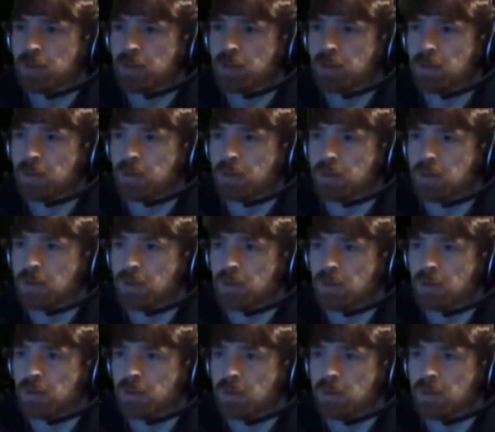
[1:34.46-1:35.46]

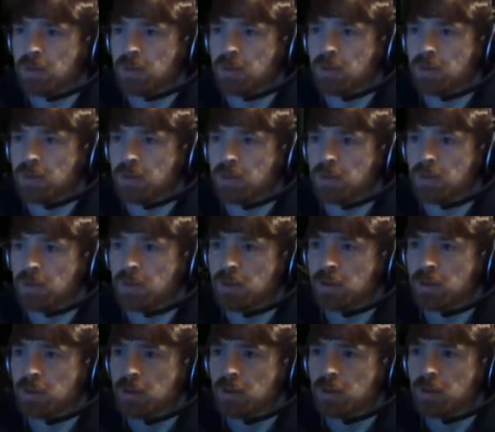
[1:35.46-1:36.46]

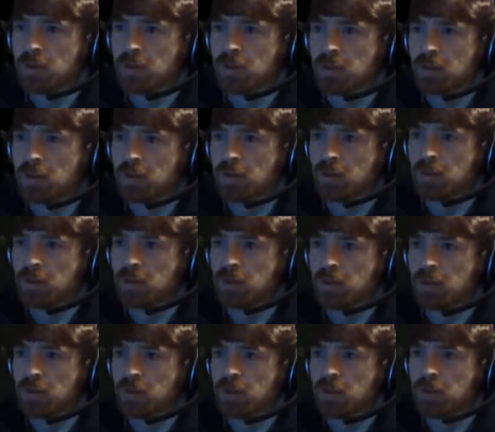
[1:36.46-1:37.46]

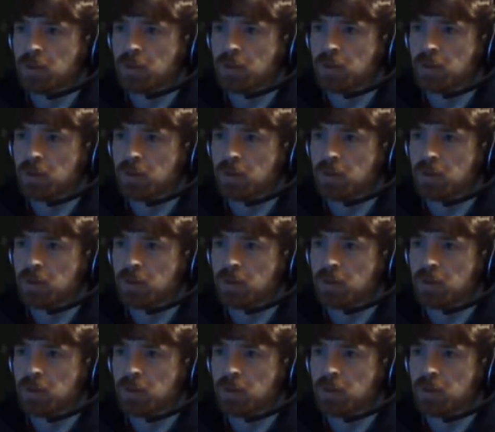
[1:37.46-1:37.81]
[no speech]